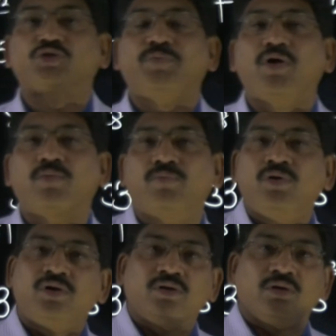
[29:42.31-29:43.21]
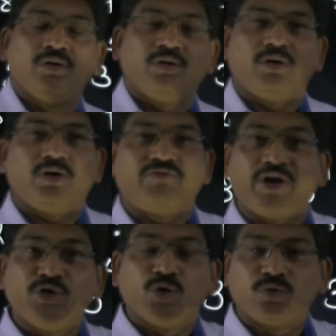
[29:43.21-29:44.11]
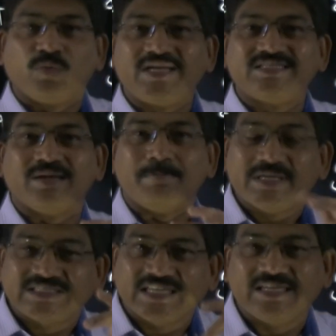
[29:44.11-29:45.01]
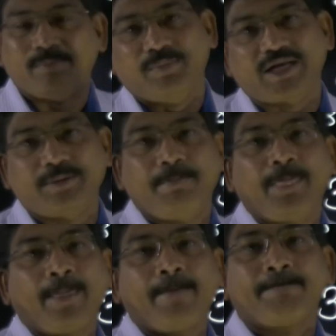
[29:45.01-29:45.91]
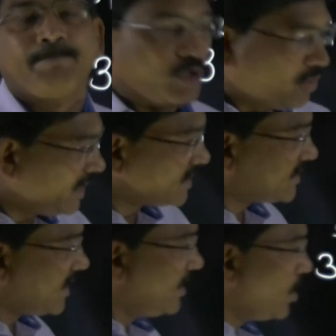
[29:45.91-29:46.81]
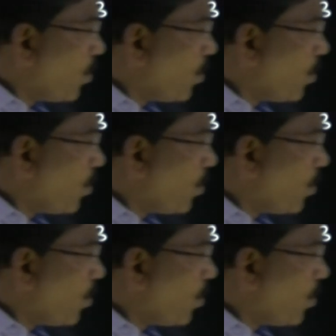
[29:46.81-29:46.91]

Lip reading: we have find out what is the missing number. Now let us see